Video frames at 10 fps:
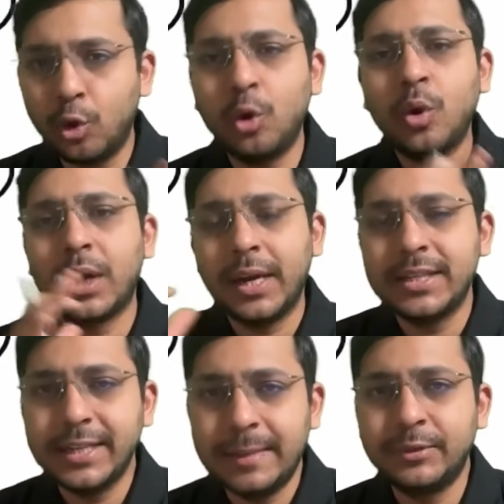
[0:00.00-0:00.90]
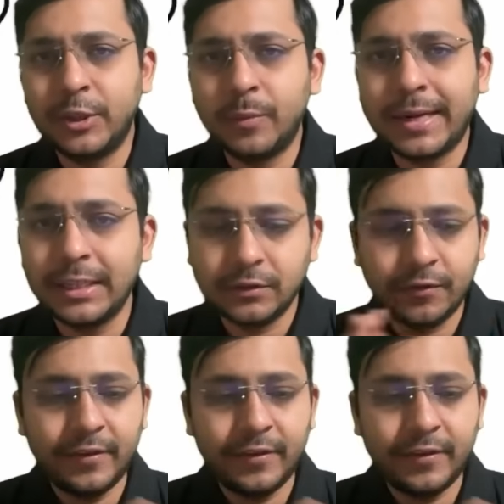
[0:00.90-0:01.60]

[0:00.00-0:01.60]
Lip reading: dono karne chahiye MCQ practice,